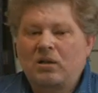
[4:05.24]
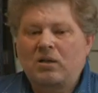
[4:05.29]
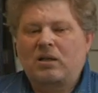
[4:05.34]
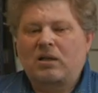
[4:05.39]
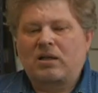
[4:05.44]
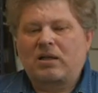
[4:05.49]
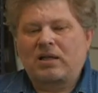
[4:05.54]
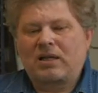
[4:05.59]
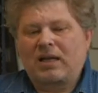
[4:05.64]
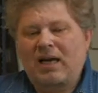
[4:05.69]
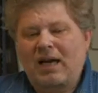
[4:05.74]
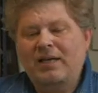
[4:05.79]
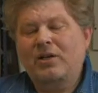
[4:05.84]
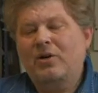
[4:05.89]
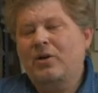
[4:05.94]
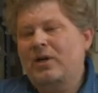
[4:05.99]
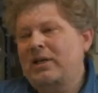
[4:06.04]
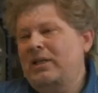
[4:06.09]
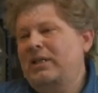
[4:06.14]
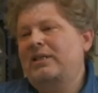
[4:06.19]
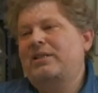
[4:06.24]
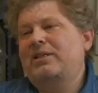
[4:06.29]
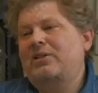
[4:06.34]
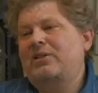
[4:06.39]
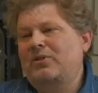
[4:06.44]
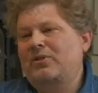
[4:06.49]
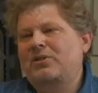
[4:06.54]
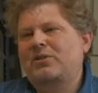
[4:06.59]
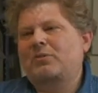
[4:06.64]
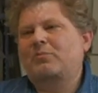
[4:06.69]
Look, I know I need to
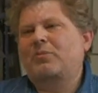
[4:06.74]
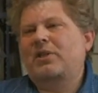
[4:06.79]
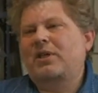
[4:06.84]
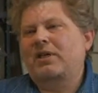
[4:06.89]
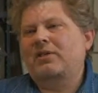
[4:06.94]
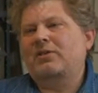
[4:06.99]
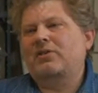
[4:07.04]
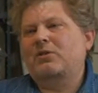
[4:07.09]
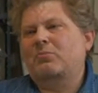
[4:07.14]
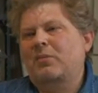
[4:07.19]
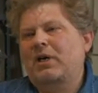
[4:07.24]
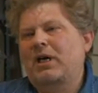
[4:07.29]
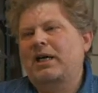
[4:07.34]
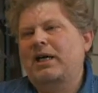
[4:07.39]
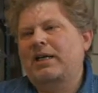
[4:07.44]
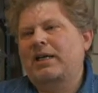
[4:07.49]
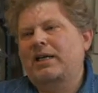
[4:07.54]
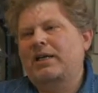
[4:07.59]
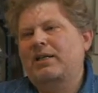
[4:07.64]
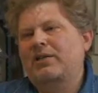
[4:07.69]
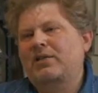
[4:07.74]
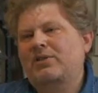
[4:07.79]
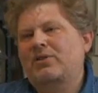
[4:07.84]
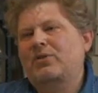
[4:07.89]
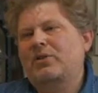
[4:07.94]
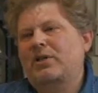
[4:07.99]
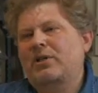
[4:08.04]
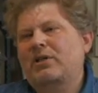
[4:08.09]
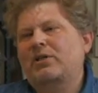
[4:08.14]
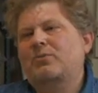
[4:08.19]
do some things on my end,
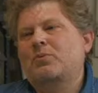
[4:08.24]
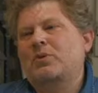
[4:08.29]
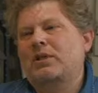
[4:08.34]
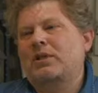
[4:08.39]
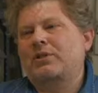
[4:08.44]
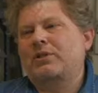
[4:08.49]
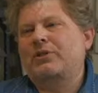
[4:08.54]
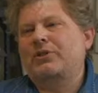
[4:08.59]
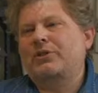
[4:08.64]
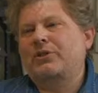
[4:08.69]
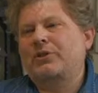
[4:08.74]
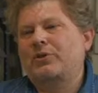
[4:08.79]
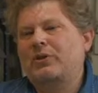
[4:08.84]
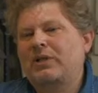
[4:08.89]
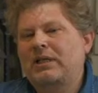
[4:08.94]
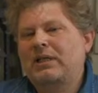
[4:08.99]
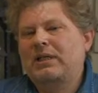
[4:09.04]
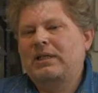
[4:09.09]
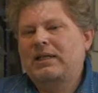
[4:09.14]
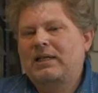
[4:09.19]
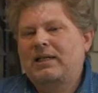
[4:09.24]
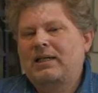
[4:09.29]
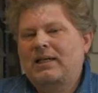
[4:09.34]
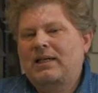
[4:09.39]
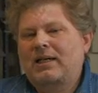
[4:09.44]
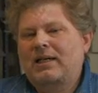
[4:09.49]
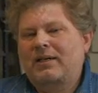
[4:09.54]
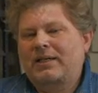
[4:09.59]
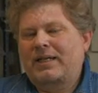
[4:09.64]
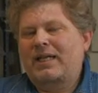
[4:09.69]
so here's what I'll do.
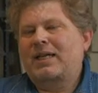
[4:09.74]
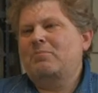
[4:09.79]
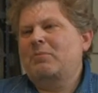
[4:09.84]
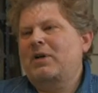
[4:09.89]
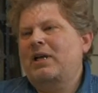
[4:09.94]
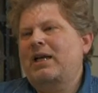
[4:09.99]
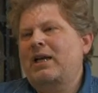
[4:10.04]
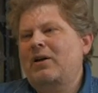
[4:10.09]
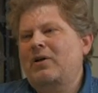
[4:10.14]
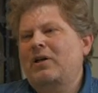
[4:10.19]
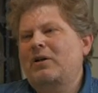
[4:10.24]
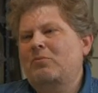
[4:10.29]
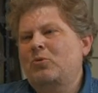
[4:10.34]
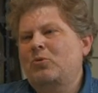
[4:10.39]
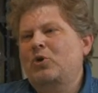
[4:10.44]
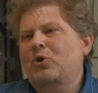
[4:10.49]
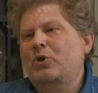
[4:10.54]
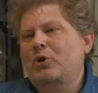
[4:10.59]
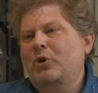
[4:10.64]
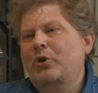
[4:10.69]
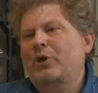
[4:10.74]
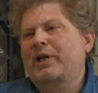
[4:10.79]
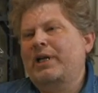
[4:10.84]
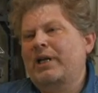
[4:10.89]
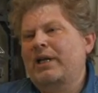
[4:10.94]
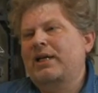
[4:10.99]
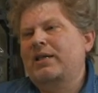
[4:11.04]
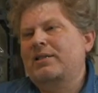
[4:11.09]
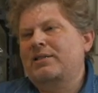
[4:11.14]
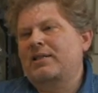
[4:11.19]
I'll keep my area more
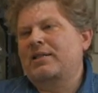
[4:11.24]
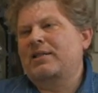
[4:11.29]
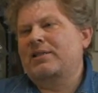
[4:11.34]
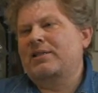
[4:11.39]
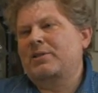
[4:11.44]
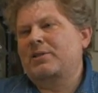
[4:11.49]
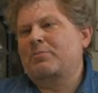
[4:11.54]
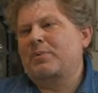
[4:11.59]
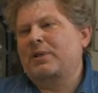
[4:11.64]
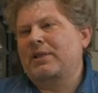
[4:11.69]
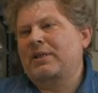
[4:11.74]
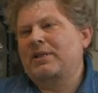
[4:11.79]
organized than it's